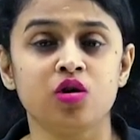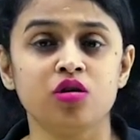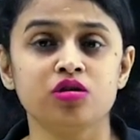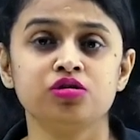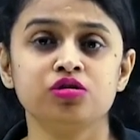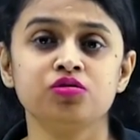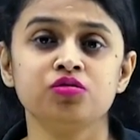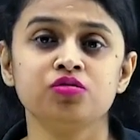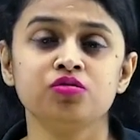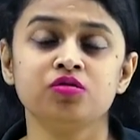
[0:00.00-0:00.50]
got
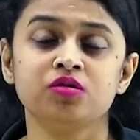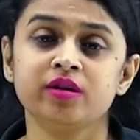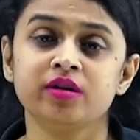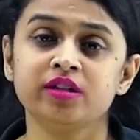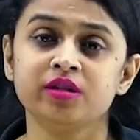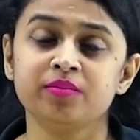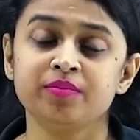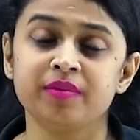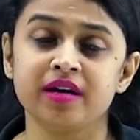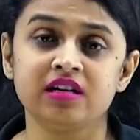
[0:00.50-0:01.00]
to know about
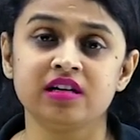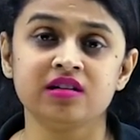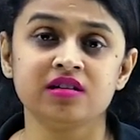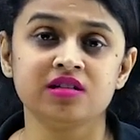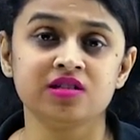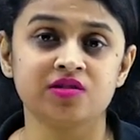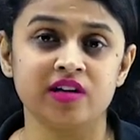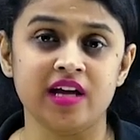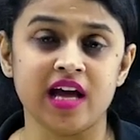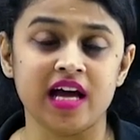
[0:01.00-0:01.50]
the
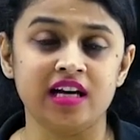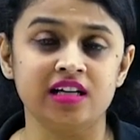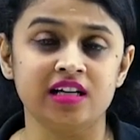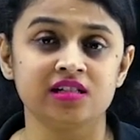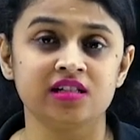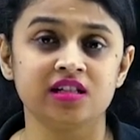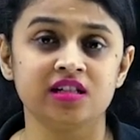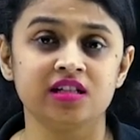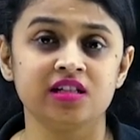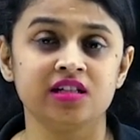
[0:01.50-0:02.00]
peddler's
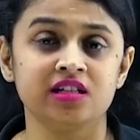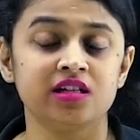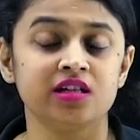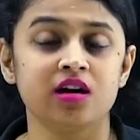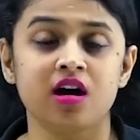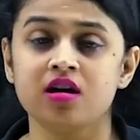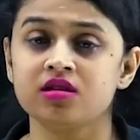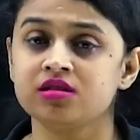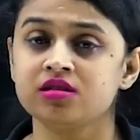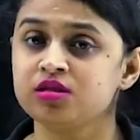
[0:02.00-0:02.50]
reality, he
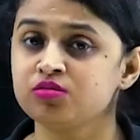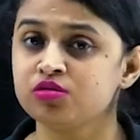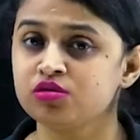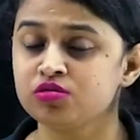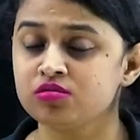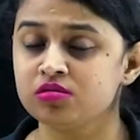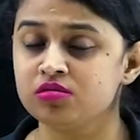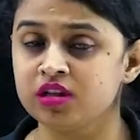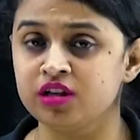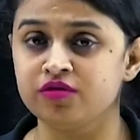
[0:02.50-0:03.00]
asked him to
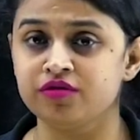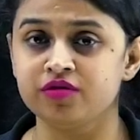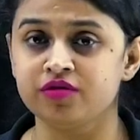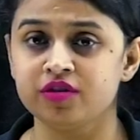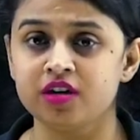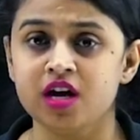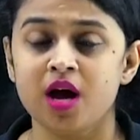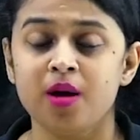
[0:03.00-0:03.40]
leave.